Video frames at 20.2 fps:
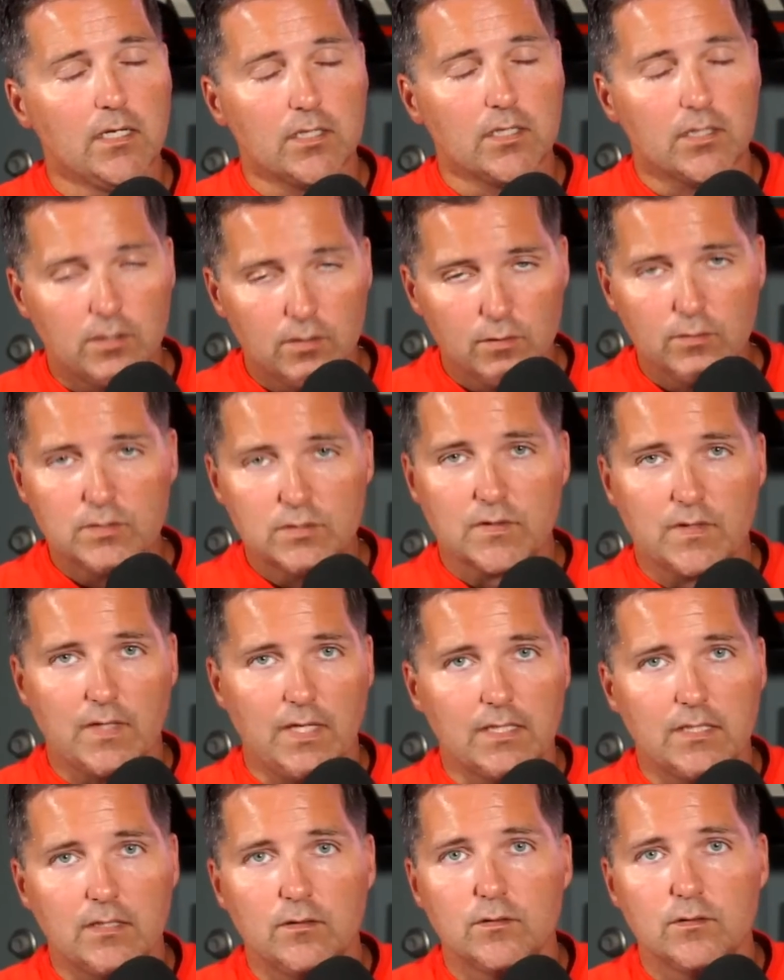Huge
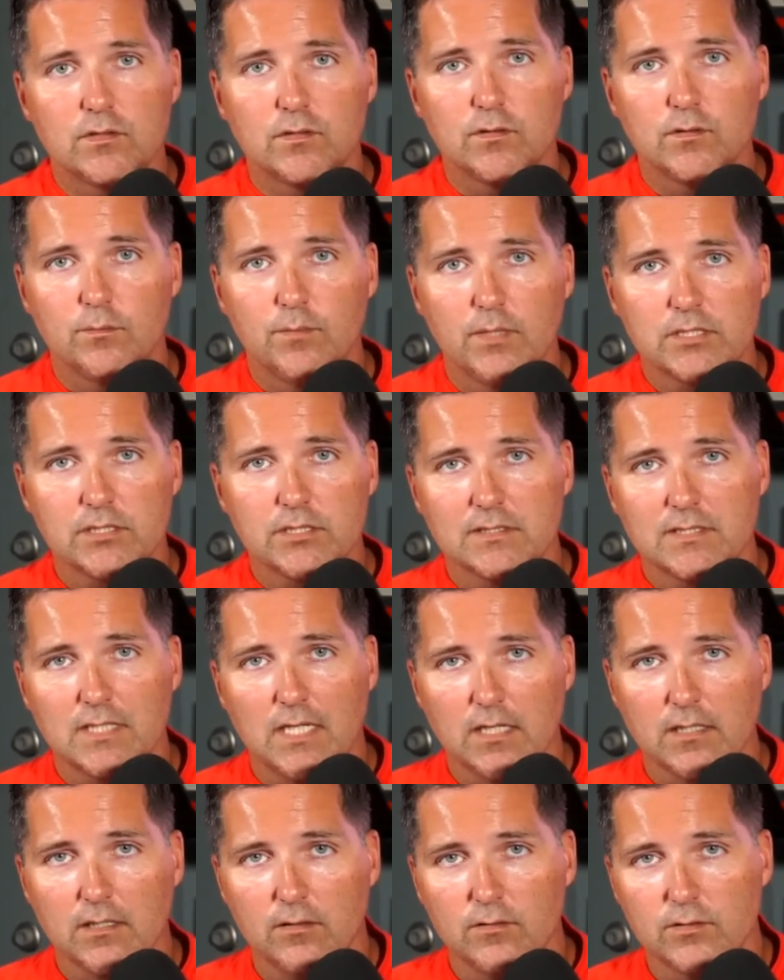thank you to Mission
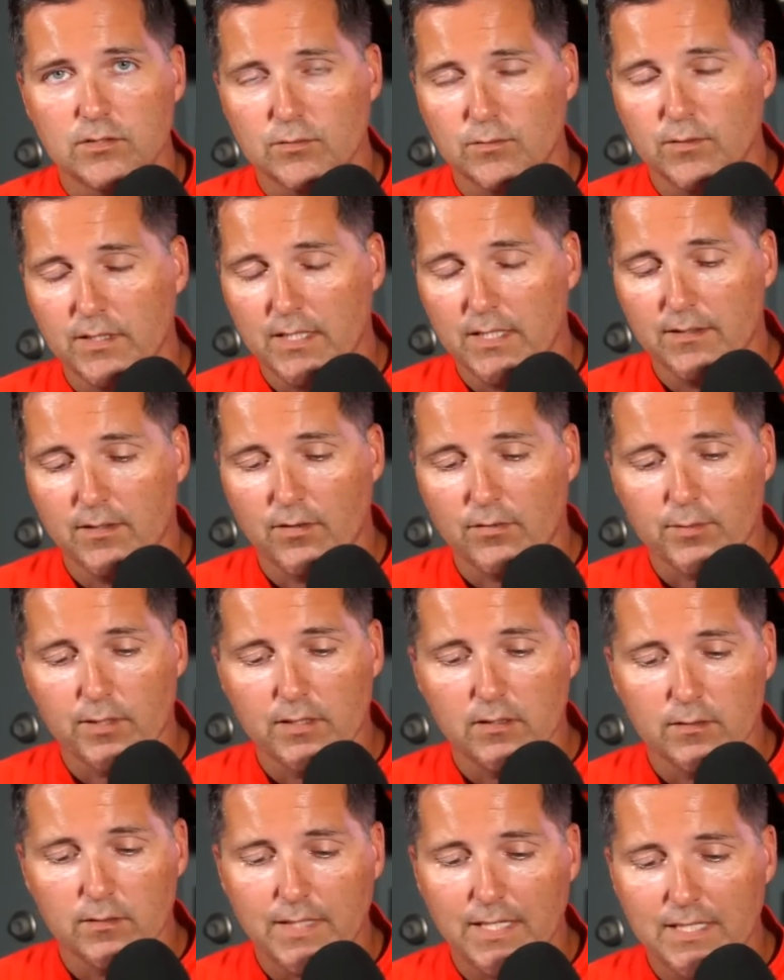Taco Joint and the three
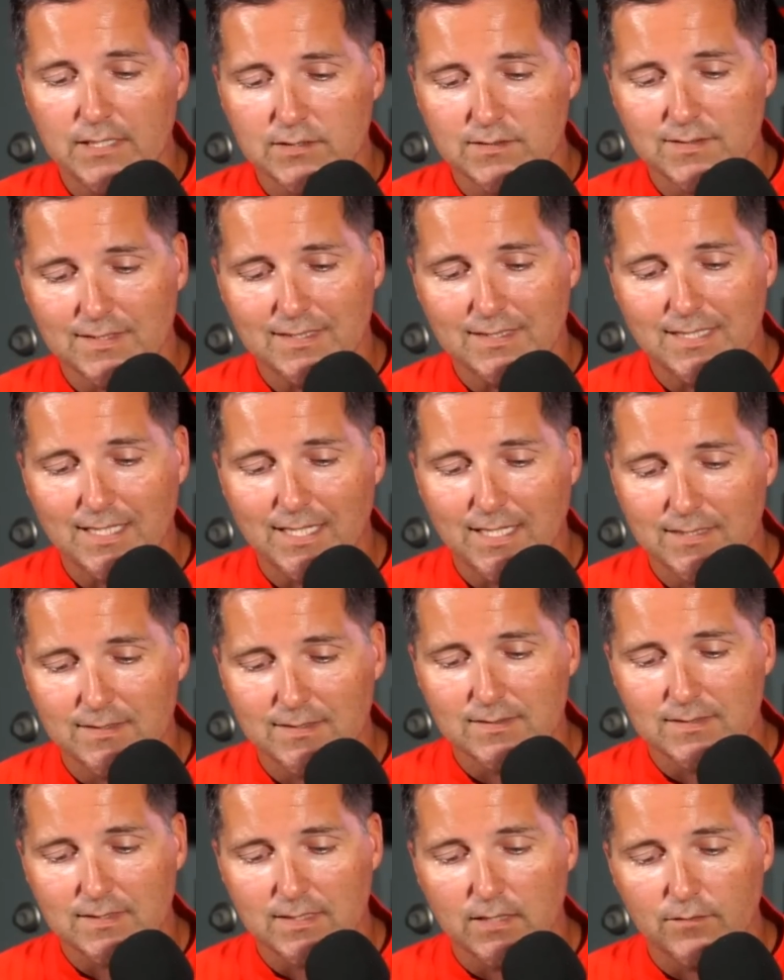locations in
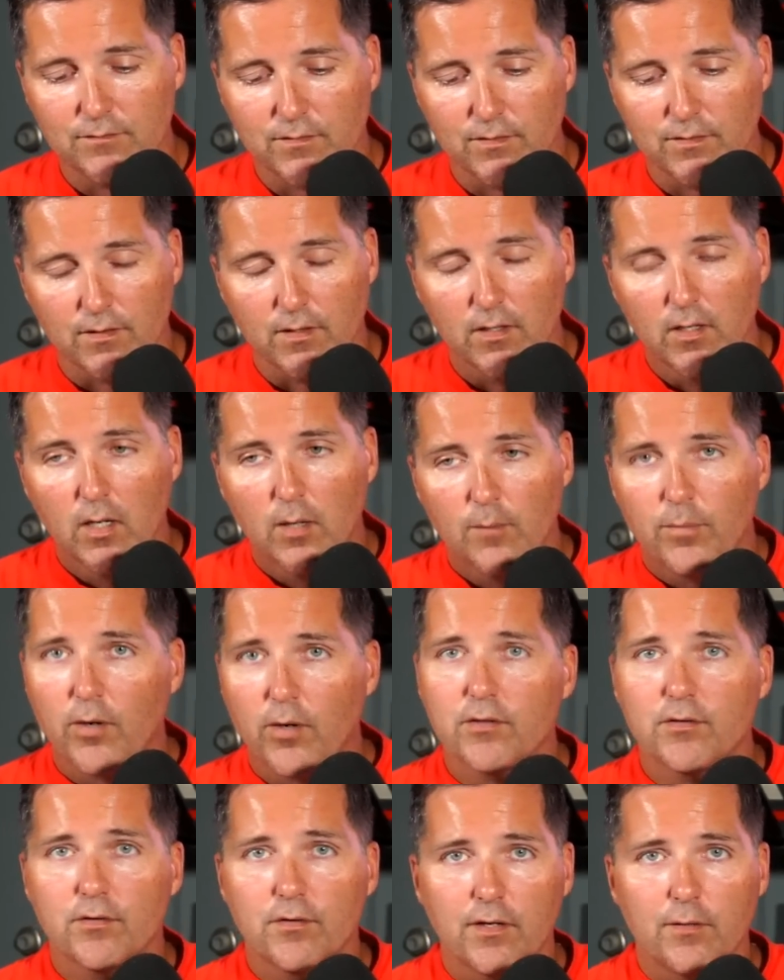Kansas City for
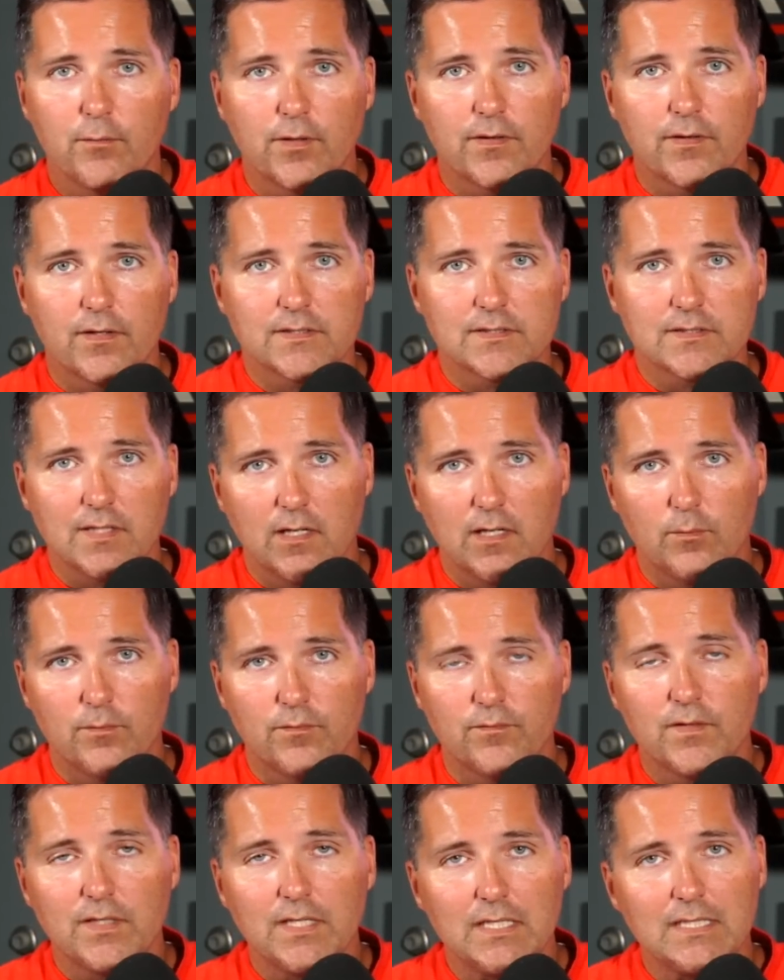partnering with us to help
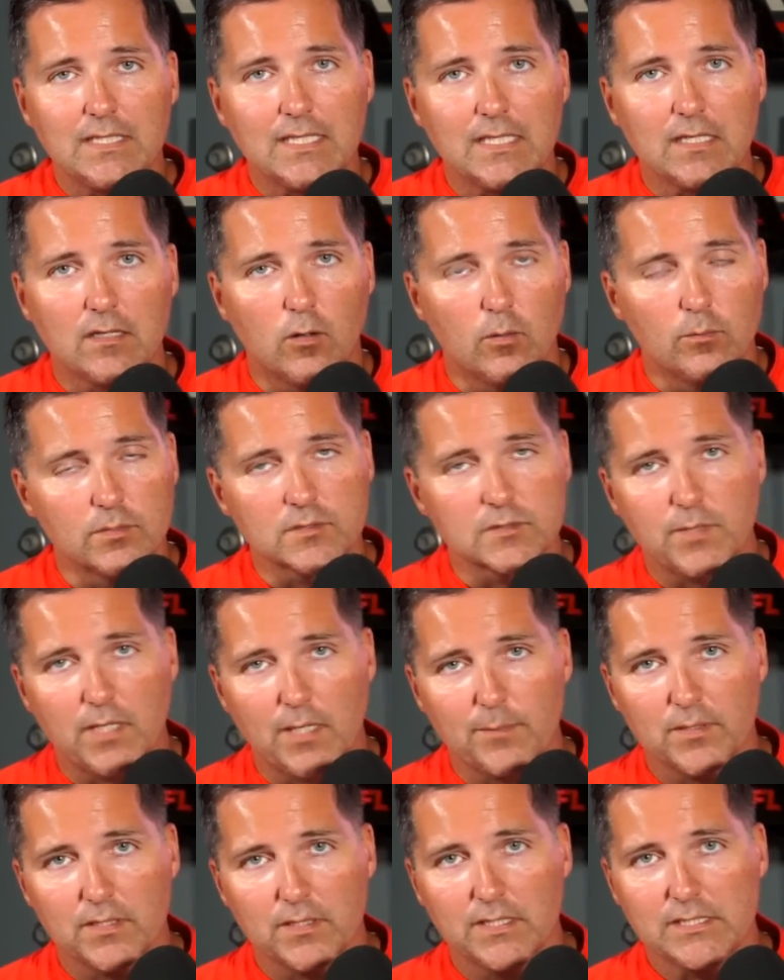feed the homeless
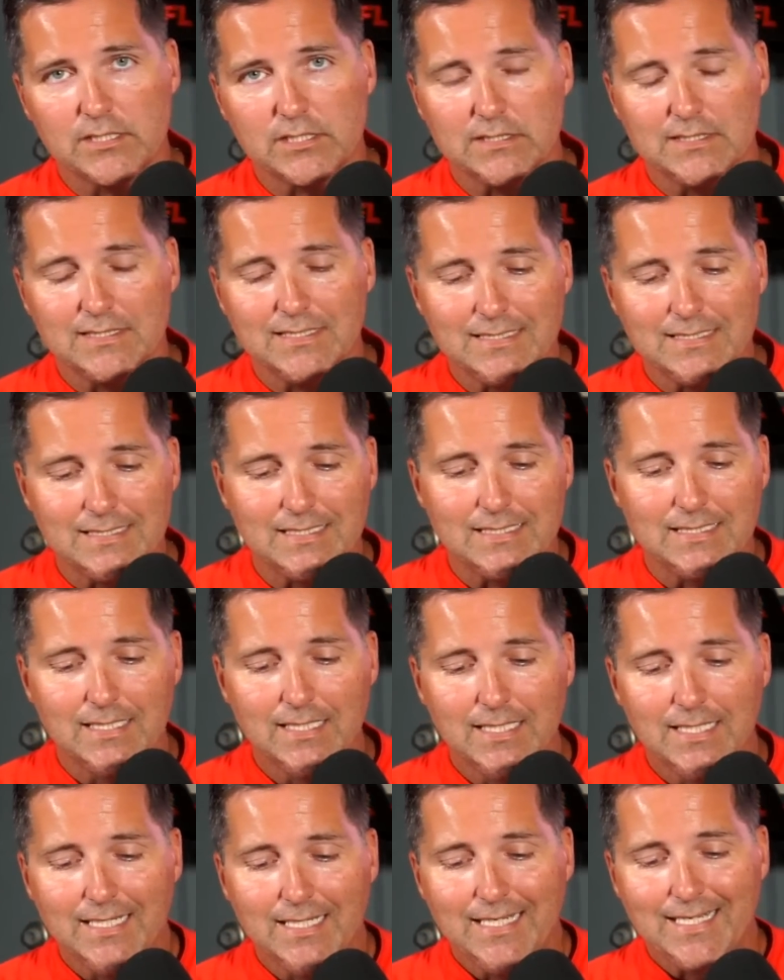population in
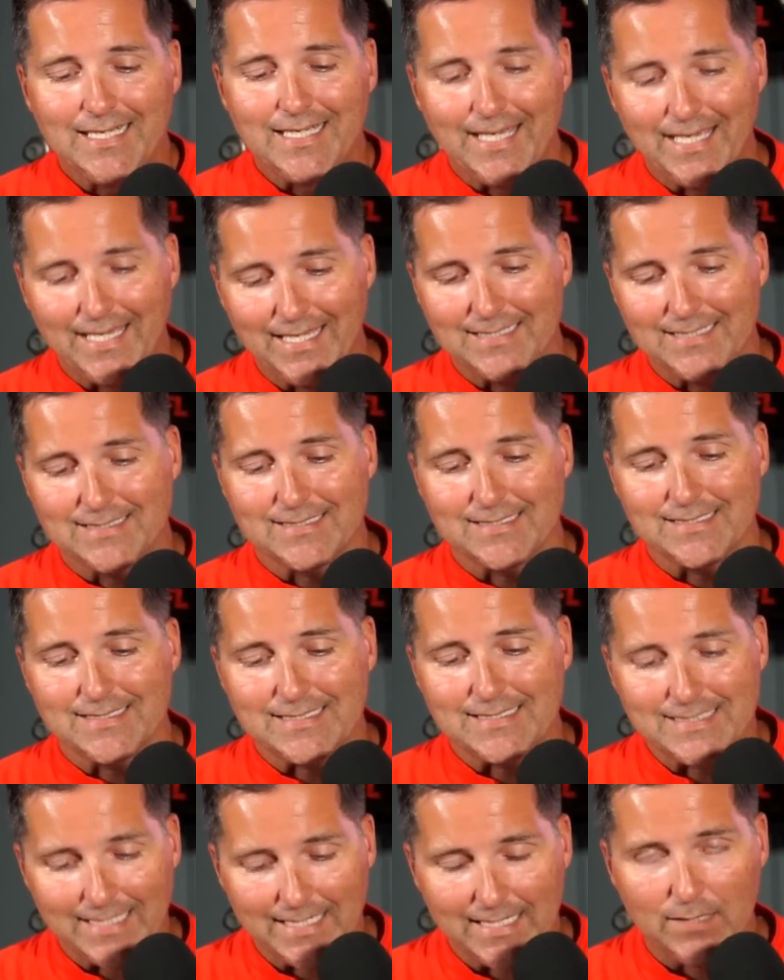Kansas
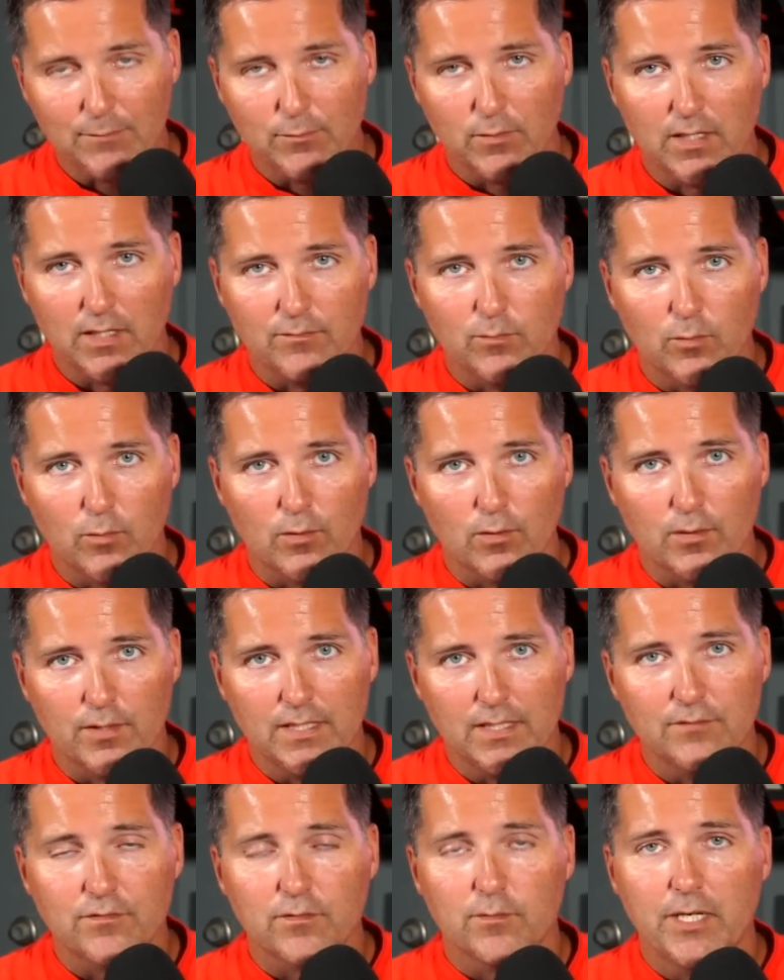City. We'll have more
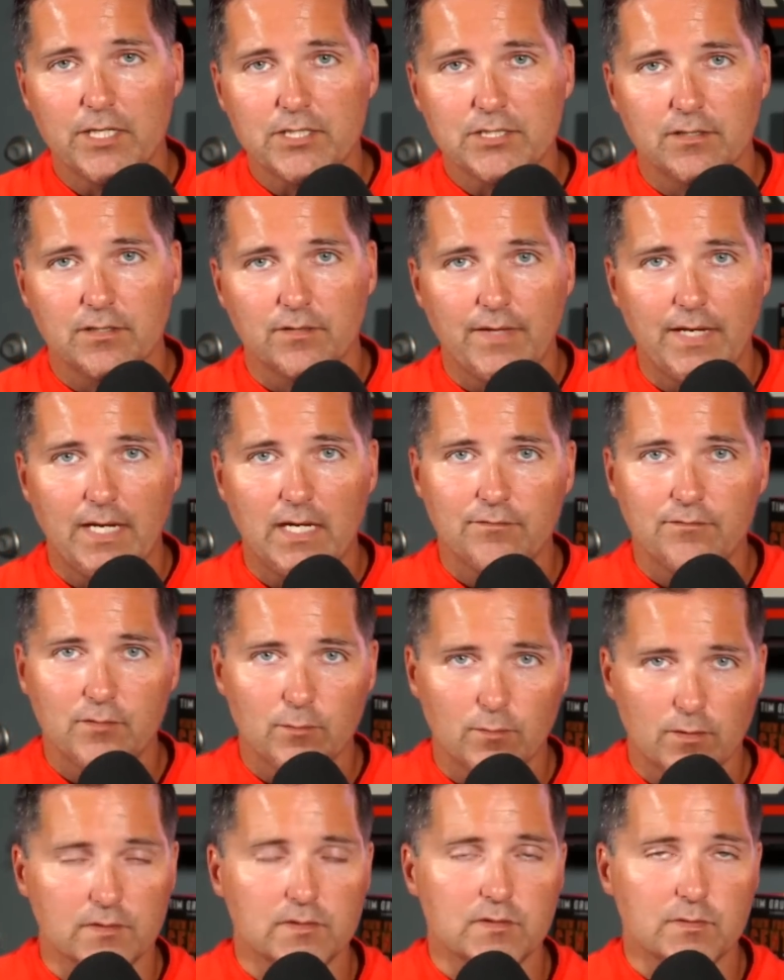information on that if you
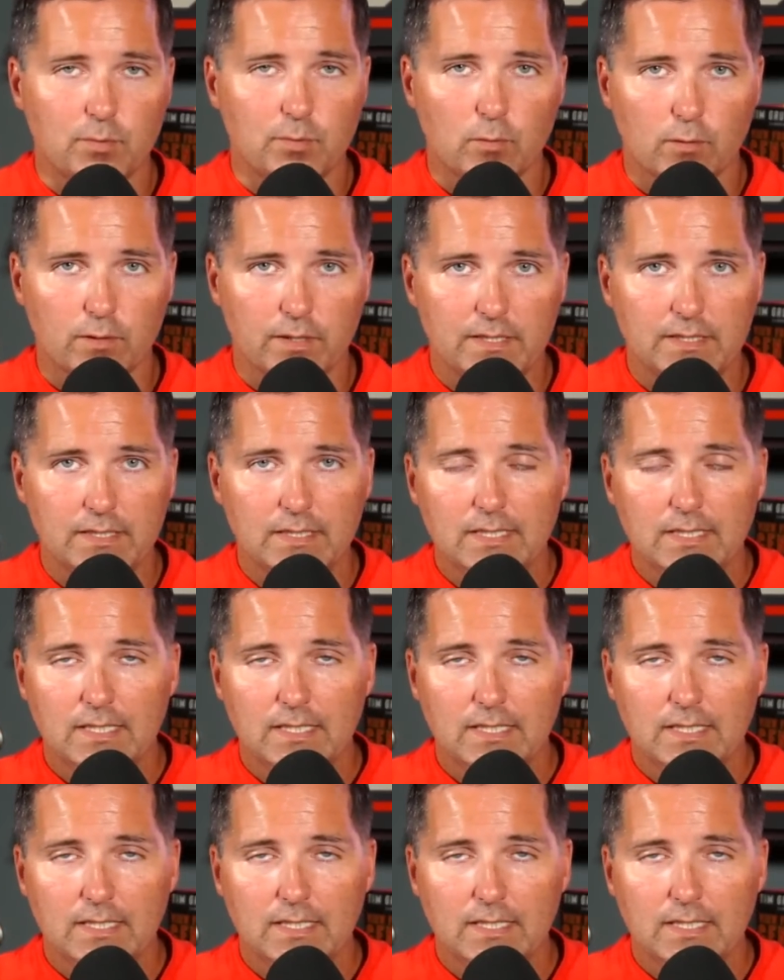want to support it.